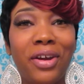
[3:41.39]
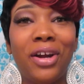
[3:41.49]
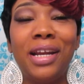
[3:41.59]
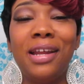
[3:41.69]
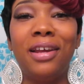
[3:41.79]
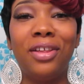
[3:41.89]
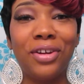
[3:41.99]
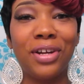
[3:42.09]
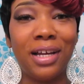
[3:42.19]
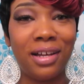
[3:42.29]
her in
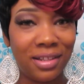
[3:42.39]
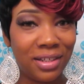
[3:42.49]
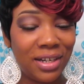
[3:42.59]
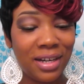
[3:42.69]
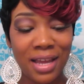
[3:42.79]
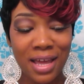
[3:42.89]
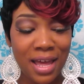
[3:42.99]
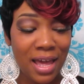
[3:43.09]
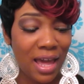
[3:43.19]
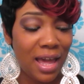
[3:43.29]
another color
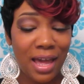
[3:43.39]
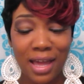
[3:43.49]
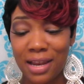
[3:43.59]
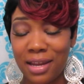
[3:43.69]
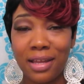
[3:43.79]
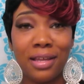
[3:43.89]
and